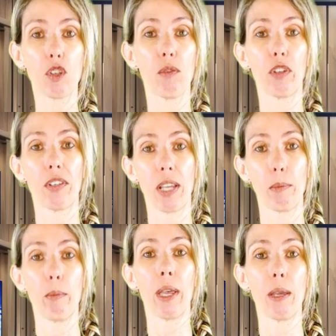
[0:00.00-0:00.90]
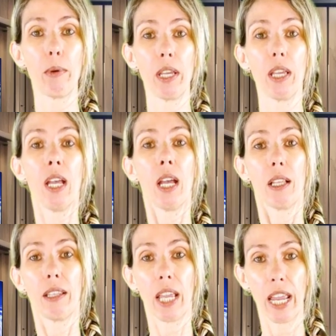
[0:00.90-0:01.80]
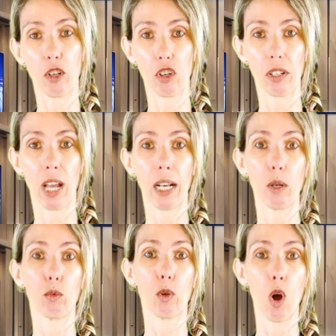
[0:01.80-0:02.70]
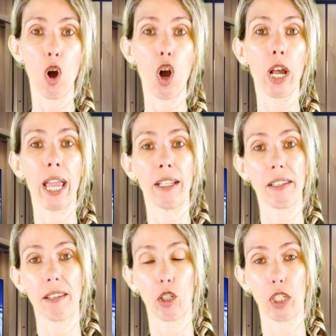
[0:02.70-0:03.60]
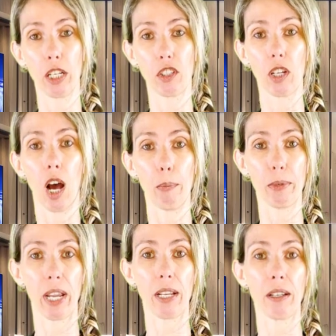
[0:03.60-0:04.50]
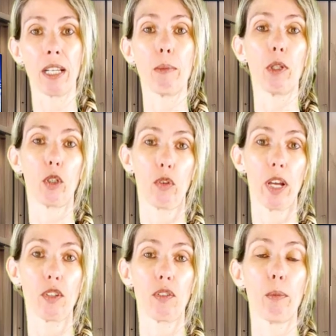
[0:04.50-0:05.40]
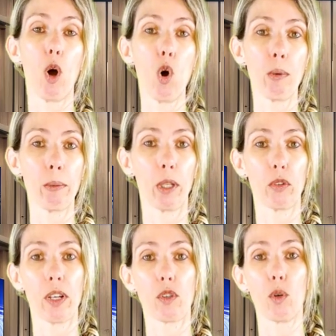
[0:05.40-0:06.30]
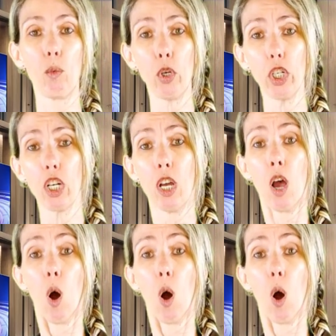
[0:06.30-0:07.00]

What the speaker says: so for example, maybe the agent got it wrong and the seller needs to update an email address from a home email address to work,